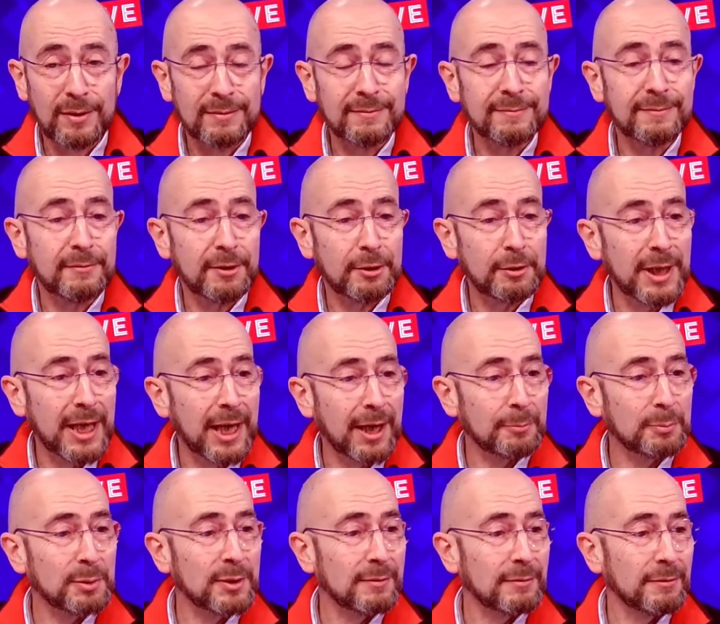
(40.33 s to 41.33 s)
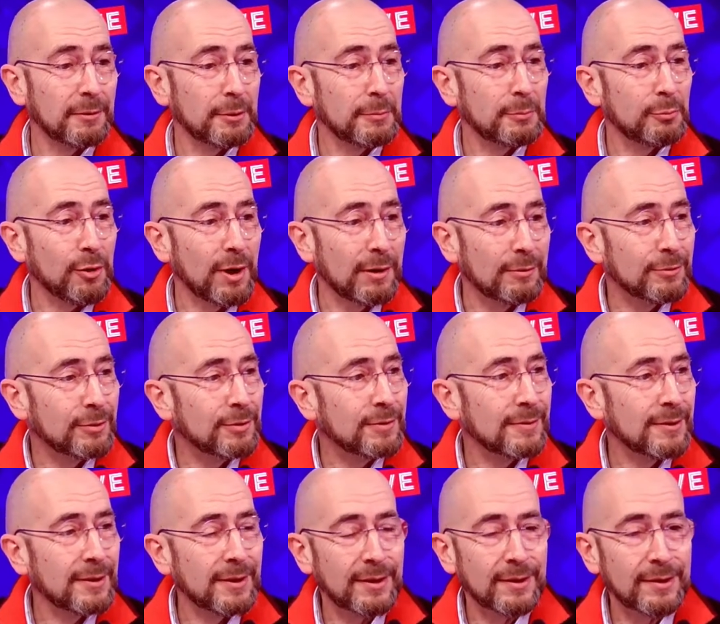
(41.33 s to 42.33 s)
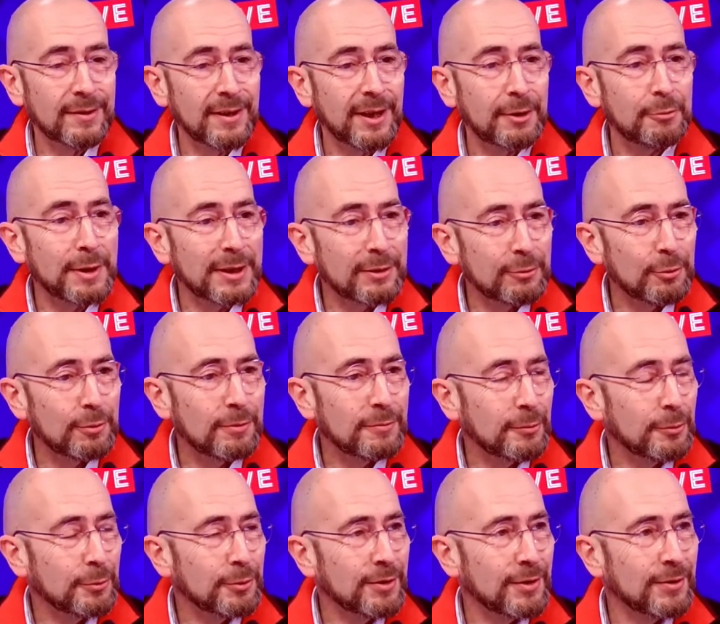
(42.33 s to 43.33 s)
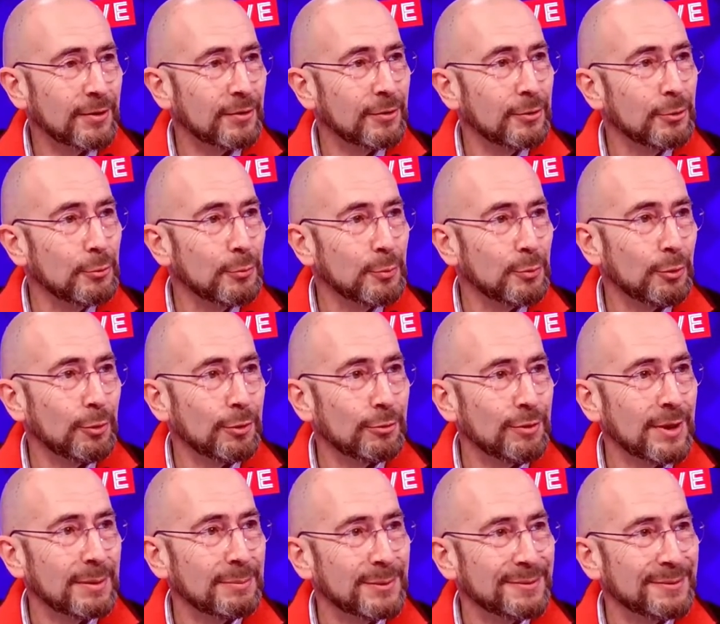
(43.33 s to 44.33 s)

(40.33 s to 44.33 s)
very happy, very proud director for this new program.